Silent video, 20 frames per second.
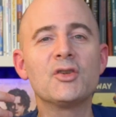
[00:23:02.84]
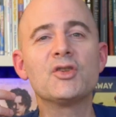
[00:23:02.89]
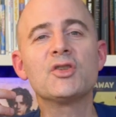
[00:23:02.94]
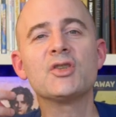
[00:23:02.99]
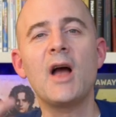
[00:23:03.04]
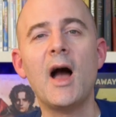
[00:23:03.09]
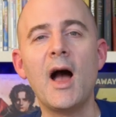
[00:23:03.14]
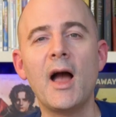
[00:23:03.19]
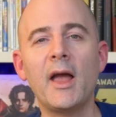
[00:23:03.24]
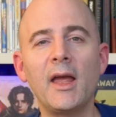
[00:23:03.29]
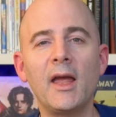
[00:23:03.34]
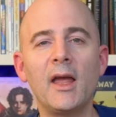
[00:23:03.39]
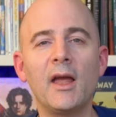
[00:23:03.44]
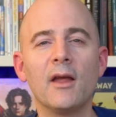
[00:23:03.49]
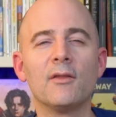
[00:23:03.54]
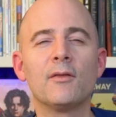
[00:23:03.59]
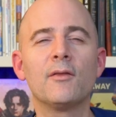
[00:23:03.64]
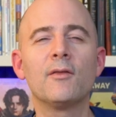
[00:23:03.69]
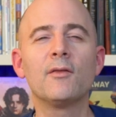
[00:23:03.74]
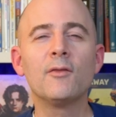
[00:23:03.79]
shocking
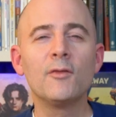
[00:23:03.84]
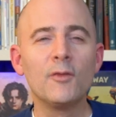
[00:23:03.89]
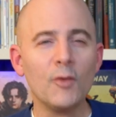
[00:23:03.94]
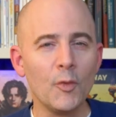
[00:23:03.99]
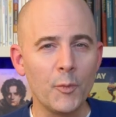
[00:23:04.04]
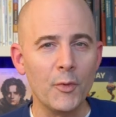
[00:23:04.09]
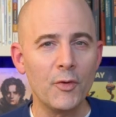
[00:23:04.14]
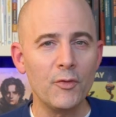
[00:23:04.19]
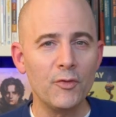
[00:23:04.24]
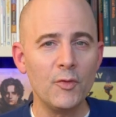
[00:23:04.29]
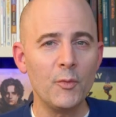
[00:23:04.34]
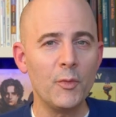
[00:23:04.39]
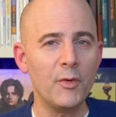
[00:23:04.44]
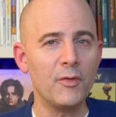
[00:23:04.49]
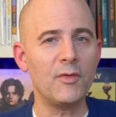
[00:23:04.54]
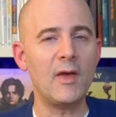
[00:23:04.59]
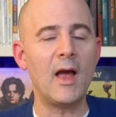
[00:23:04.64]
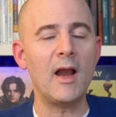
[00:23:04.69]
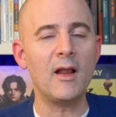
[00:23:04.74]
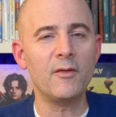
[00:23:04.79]
and super, super
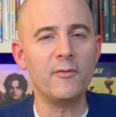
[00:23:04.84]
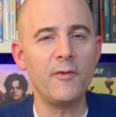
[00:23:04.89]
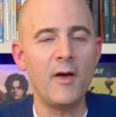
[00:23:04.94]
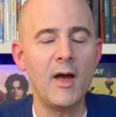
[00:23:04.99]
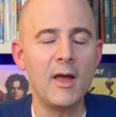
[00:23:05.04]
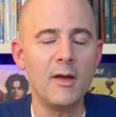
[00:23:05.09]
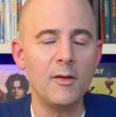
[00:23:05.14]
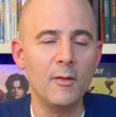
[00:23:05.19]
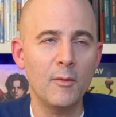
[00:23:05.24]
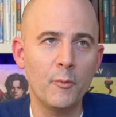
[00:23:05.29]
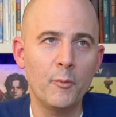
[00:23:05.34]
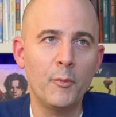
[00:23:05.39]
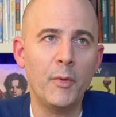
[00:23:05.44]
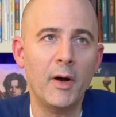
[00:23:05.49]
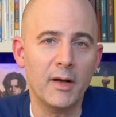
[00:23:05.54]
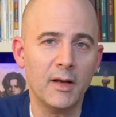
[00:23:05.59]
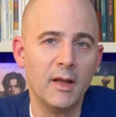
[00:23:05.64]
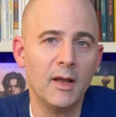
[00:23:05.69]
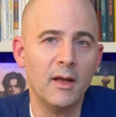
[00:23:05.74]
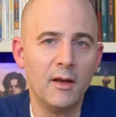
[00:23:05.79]
satisfying,
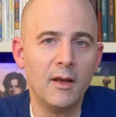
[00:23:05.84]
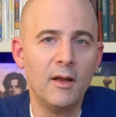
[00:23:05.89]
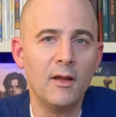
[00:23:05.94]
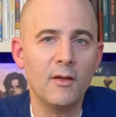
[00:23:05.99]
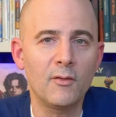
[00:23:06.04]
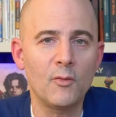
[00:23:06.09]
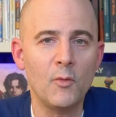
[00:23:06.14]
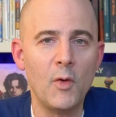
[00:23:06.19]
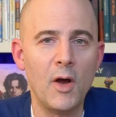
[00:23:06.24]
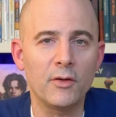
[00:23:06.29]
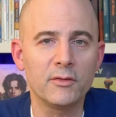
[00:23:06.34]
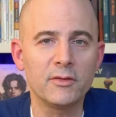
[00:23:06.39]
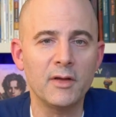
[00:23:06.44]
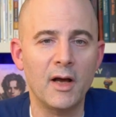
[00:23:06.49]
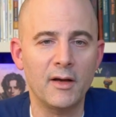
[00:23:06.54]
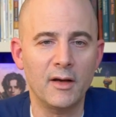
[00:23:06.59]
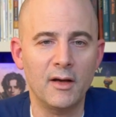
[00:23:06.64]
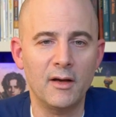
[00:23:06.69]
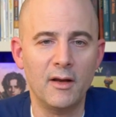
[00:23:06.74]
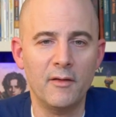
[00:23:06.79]
but it is well
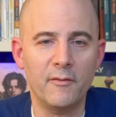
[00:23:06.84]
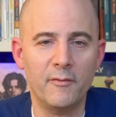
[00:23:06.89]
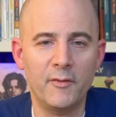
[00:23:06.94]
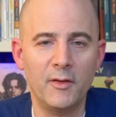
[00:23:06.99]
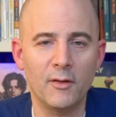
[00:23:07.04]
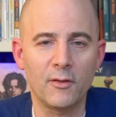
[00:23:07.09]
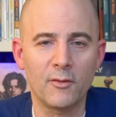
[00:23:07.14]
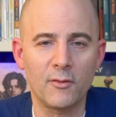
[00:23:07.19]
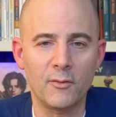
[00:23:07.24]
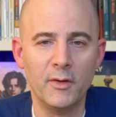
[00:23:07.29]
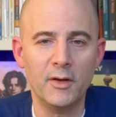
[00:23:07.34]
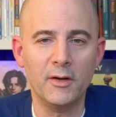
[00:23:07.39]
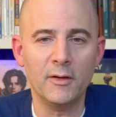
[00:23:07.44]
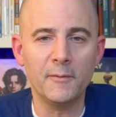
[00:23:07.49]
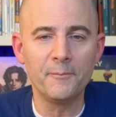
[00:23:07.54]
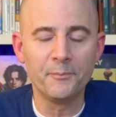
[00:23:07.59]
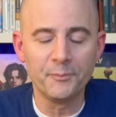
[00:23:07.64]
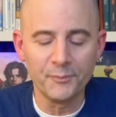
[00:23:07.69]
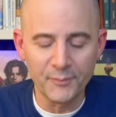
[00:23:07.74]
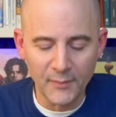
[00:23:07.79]
done and it feels real.